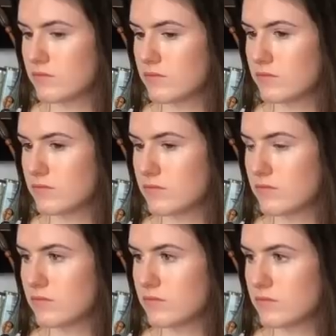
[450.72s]

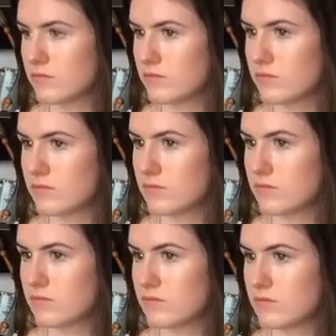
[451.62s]

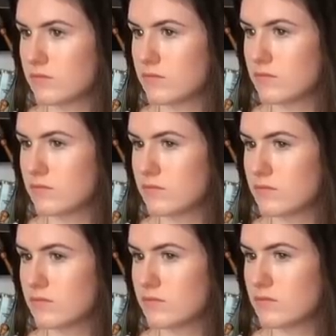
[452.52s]

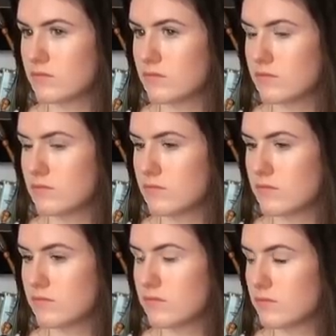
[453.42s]

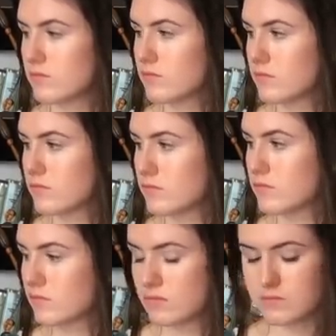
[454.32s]

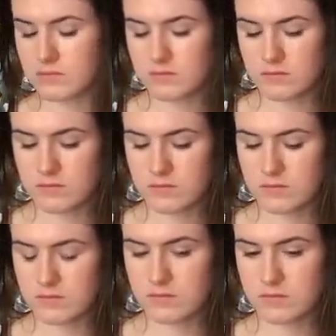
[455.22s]

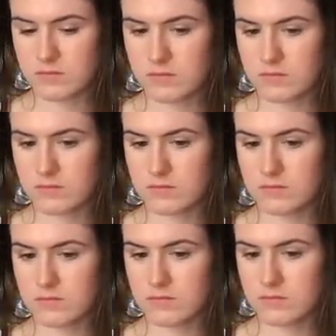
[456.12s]

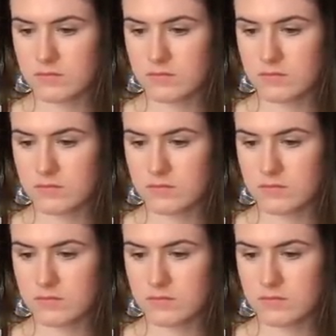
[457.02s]
The person shown says nothing.